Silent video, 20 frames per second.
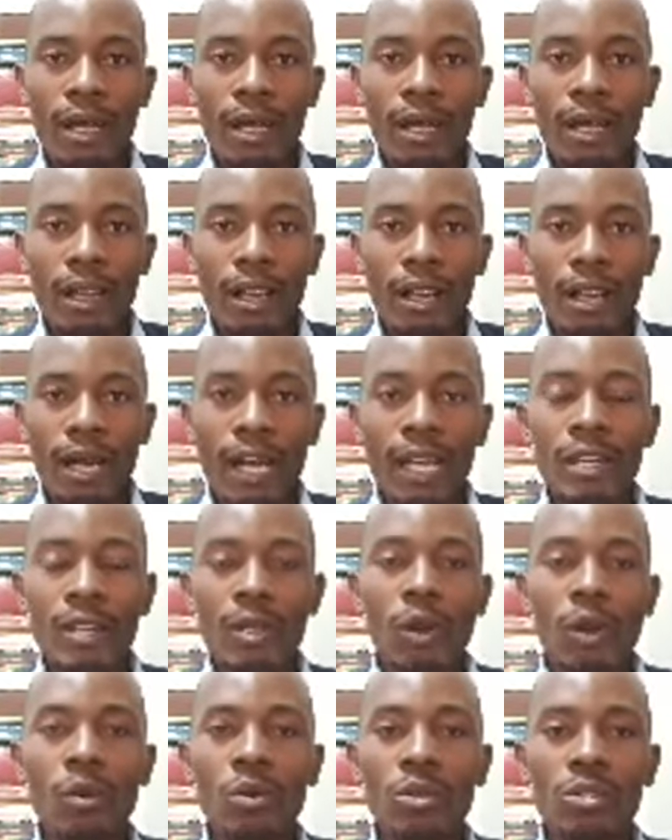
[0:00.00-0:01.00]

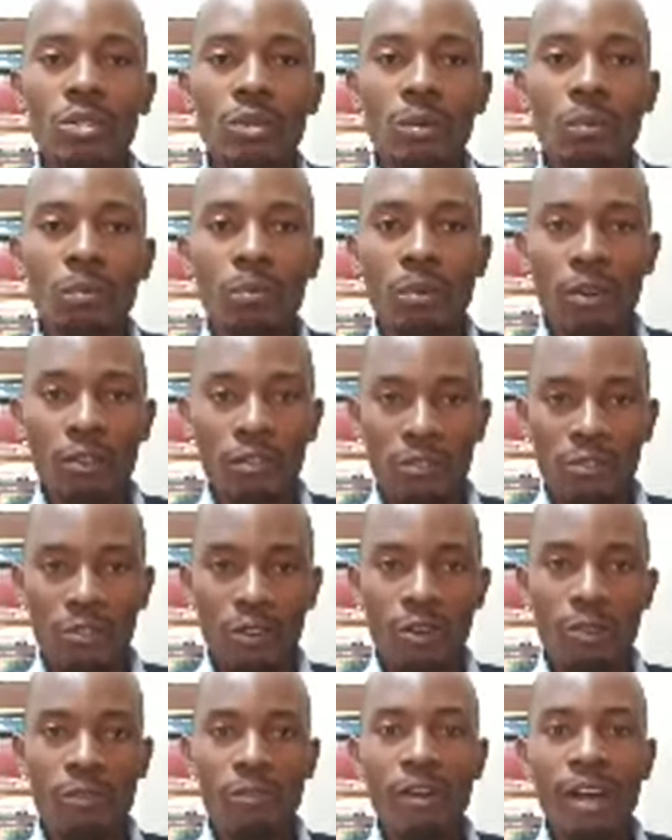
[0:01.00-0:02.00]
Unknown to both of
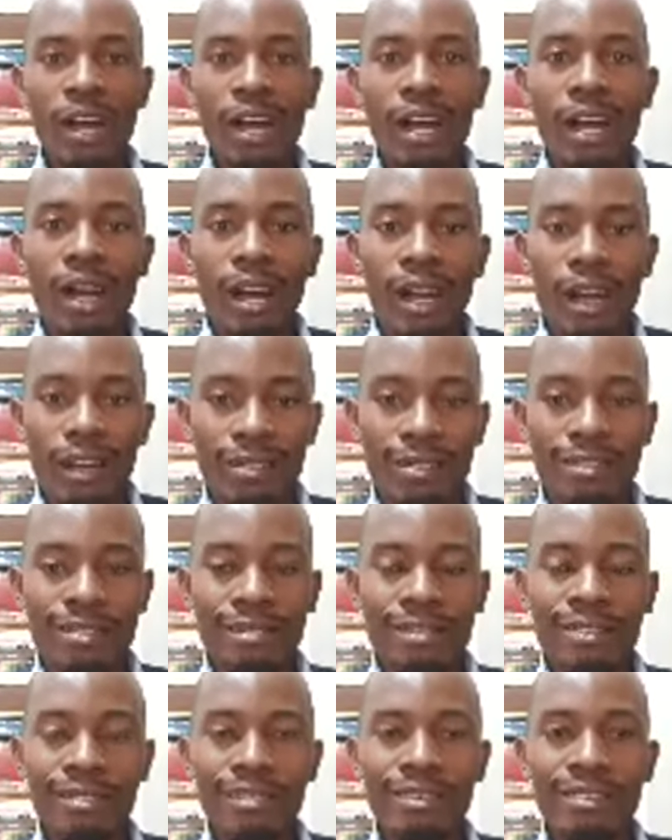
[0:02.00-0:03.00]
us,
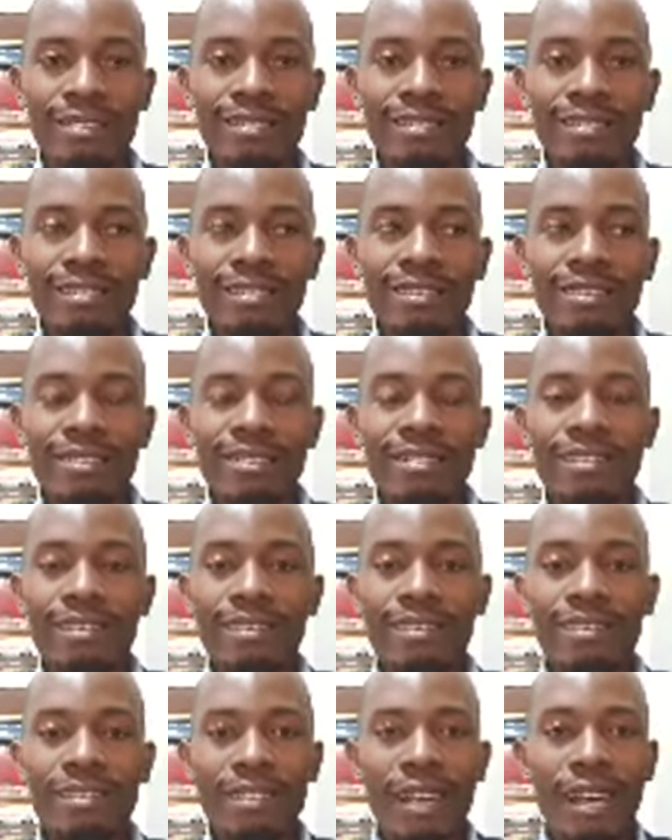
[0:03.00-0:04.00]

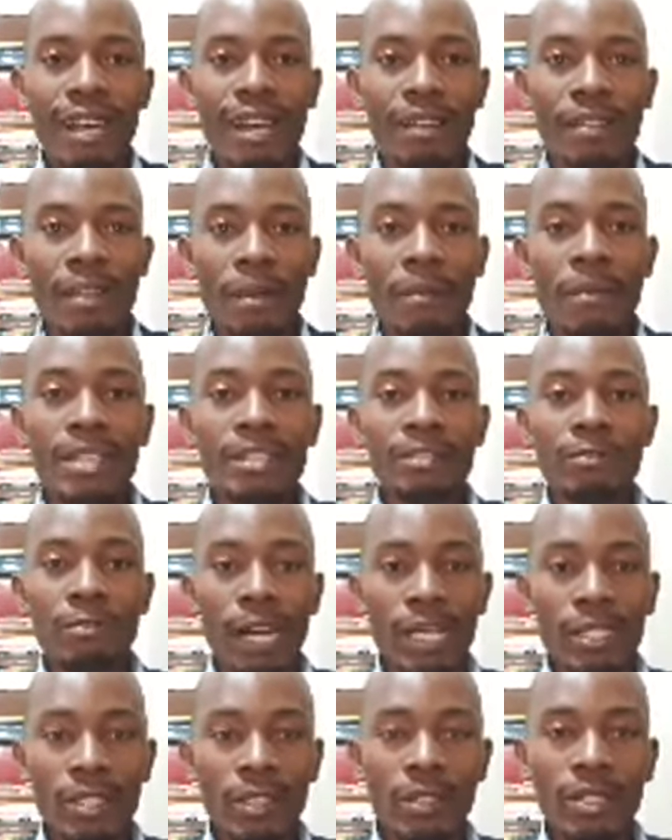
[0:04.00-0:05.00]
the maize
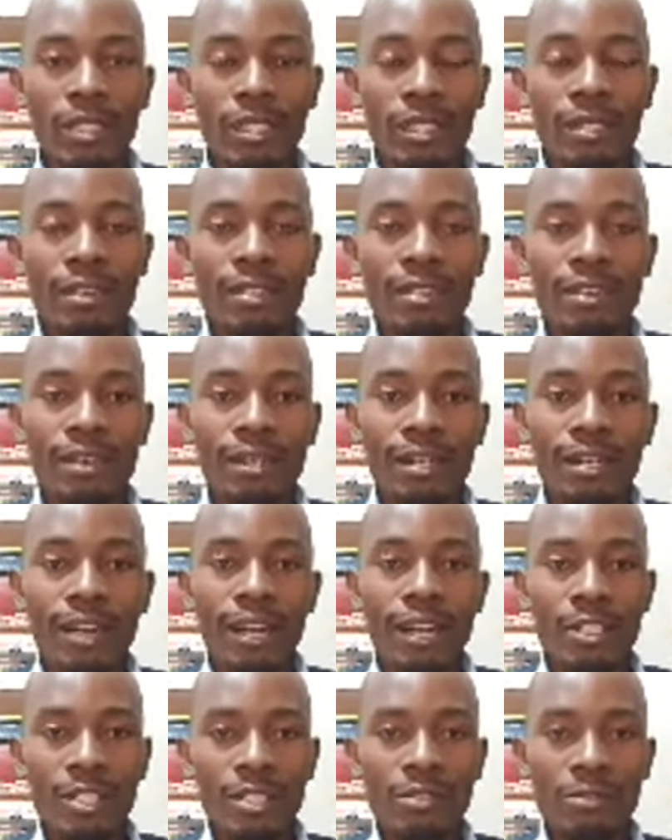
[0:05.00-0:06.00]
factory
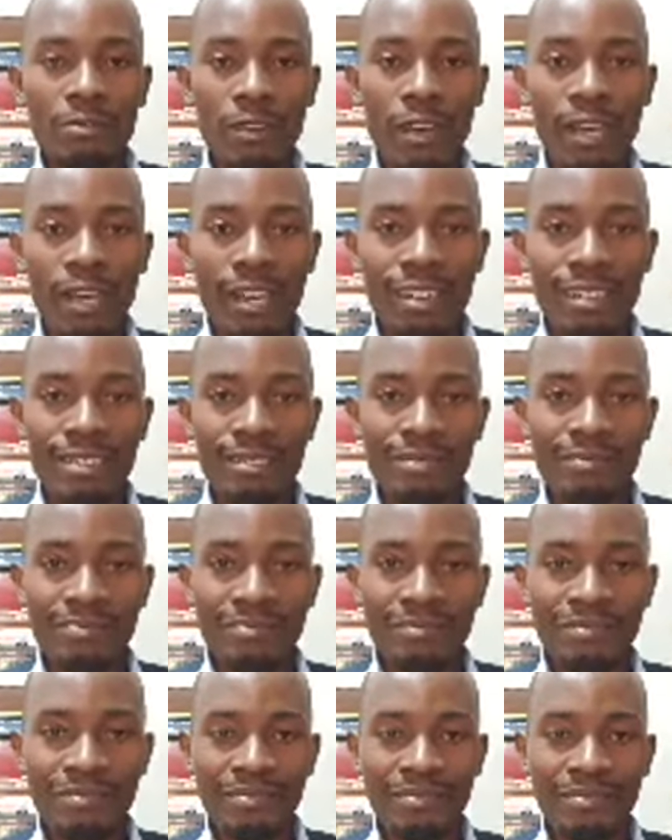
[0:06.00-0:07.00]
catches fire.
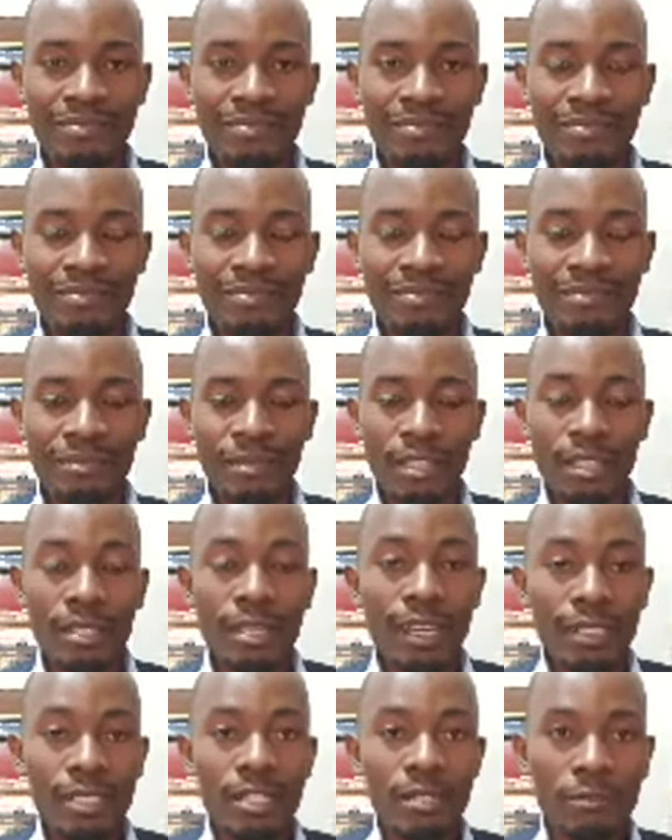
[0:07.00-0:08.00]
It
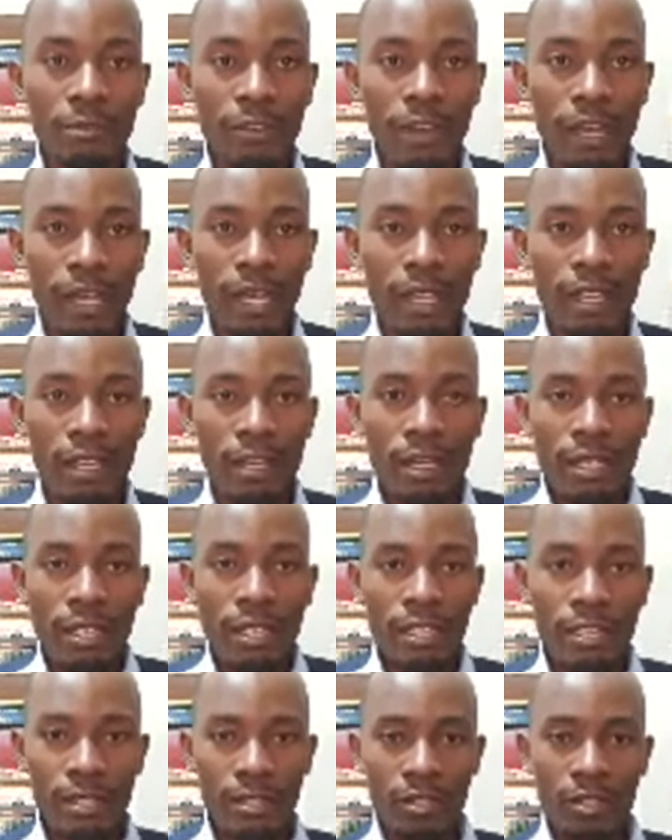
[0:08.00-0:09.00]
catches fire. It
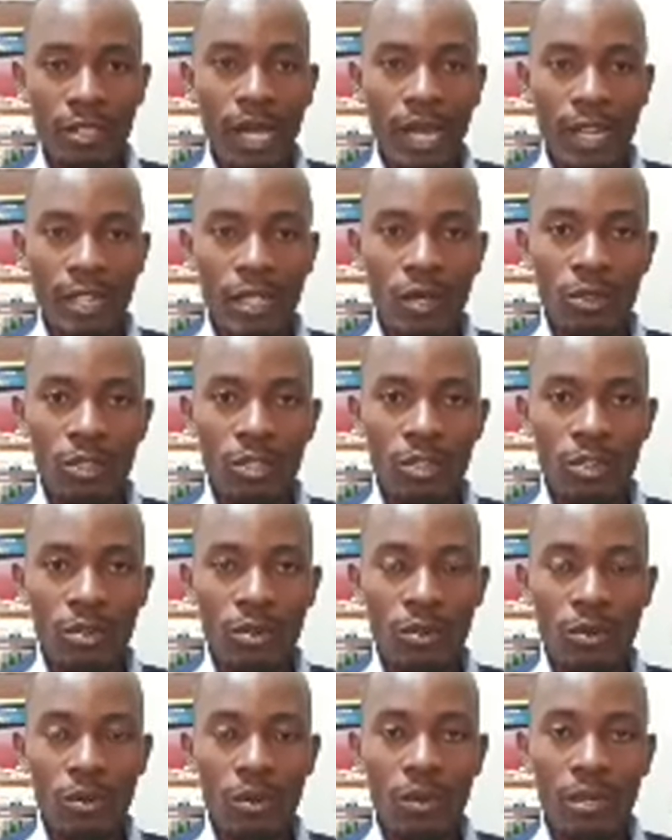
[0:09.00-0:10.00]
is unknown to you,
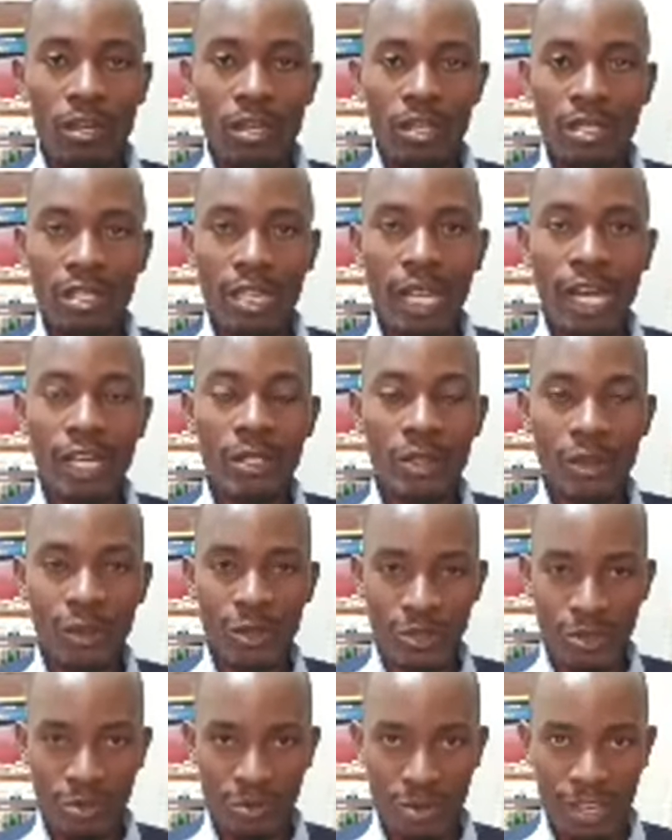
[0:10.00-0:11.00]
it is unknown to
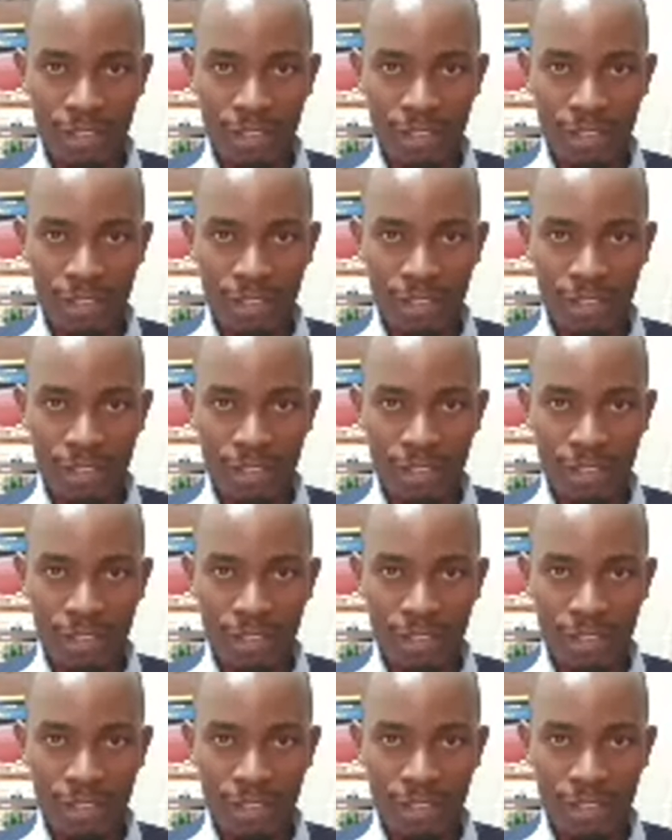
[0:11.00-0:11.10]
me.